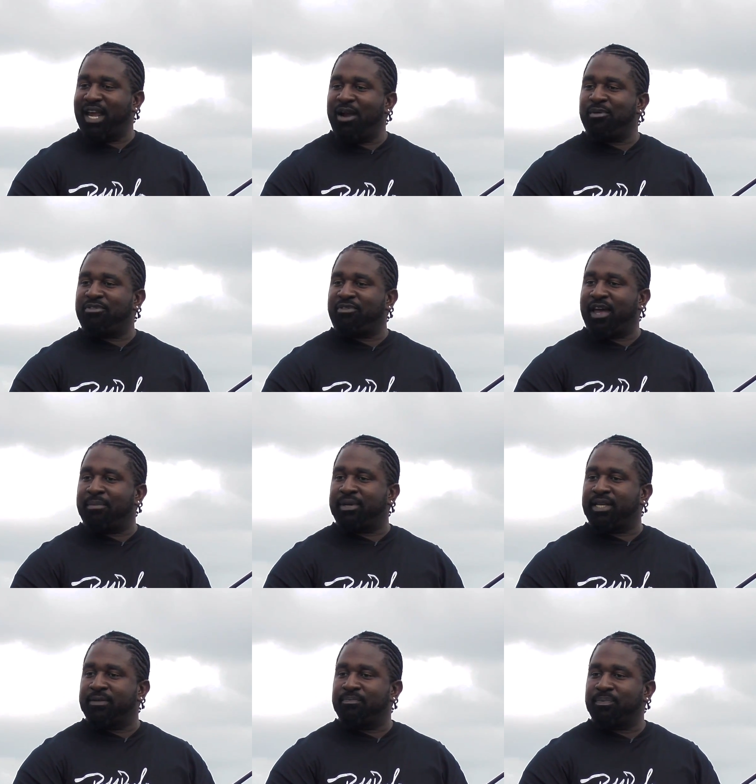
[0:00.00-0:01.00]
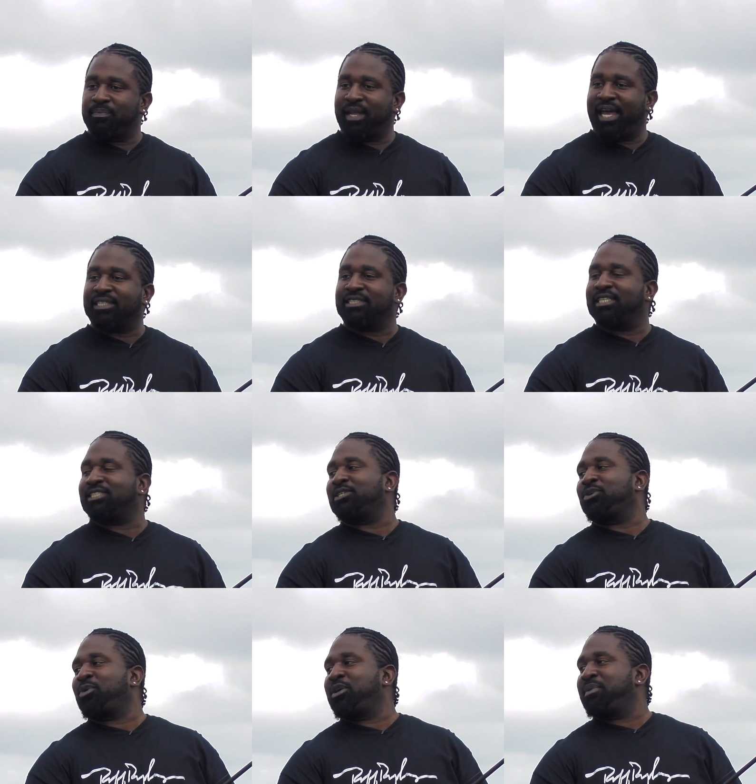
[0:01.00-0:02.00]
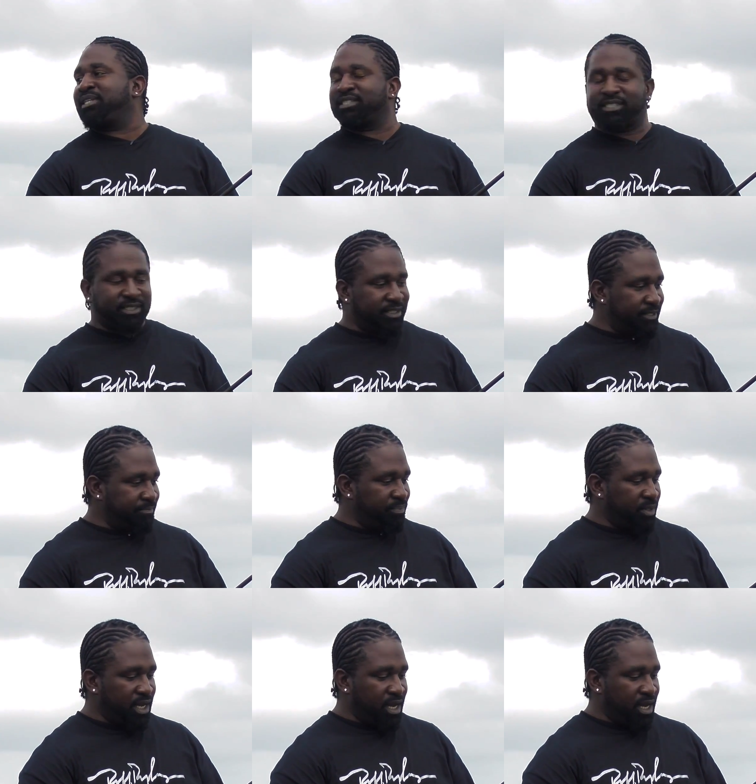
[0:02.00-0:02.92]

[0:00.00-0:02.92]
Every family has disagreements. Yep.